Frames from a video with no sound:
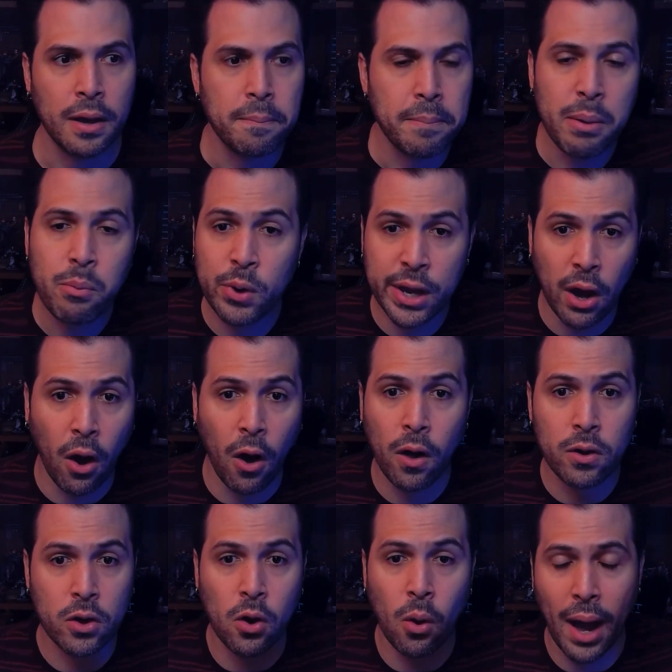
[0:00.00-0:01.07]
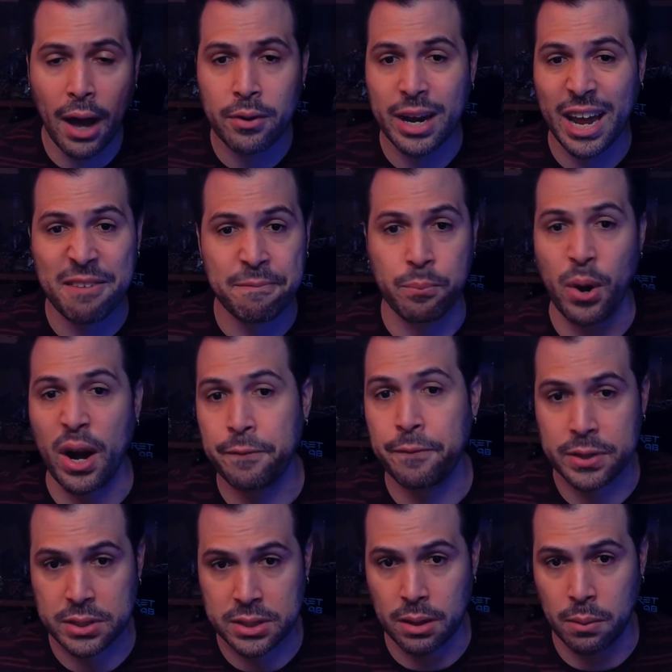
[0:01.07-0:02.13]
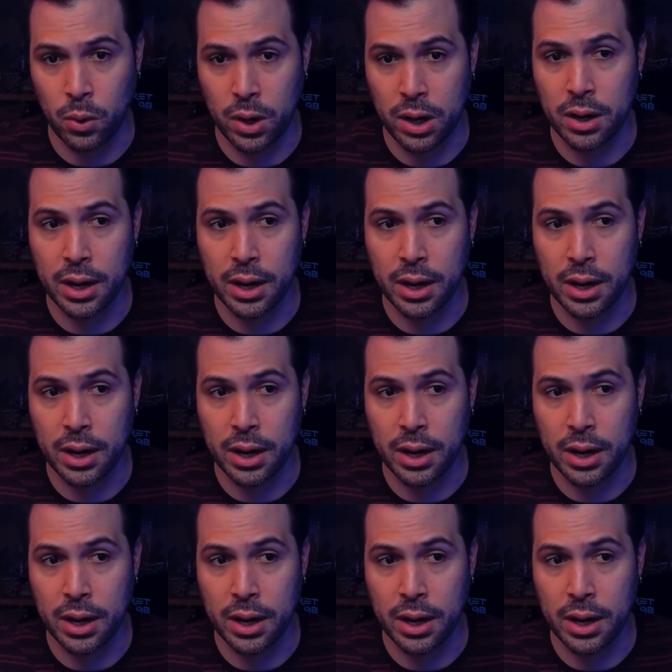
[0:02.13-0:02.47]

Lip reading: Maybe we all go out and have breakfast somewhere.